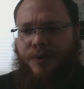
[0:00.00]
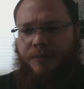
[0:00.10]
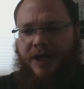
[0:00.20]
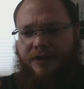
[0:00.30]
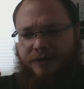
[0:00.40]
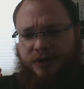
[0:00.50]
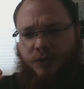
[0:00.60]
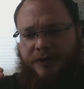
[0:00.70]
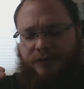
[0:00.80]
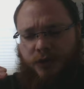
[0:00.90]
But my
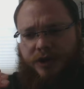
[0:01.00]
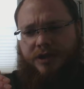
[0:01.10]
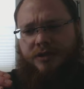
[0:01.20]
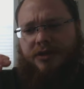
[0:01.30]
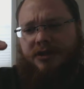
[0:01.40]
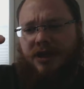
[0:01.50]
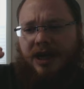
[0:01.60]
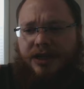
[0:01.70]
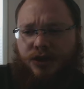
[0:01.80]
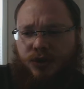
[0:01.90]
fluid
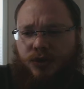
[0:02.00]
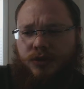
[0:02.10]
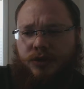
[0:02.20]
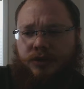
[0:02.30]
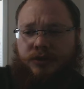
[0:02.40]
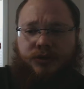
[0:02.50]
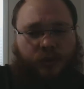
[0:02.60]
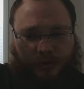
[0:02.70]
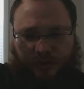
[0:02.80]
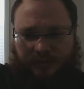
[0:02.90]
IQ
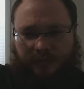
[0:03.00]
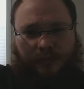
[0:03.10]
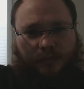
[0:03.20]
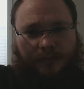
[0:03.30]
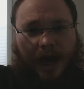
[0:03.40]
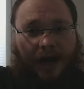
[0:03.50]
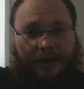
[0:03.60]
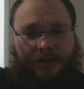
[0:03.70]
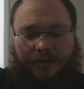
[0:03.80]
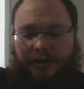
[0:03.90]
was
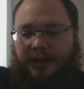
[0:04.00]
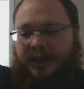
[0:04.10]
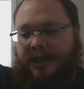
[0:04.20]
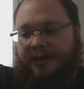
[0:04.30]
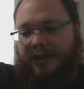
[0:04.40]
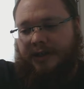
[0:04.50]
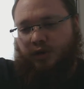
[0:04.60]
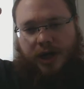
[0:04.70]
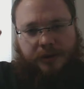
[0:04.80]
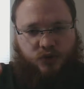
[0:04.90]
high, and then
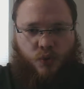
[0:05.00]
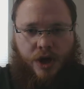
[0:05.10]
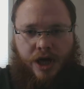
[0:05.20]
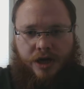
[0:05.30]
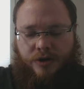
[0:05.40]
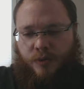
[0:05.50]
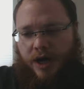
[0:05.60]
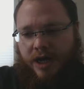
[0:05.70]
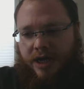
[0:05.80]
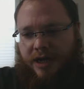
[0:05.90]
it dropped way
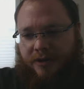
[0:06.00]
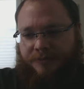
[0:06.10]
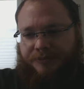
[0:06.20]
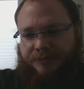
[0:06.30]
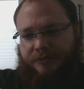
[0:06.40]
way down,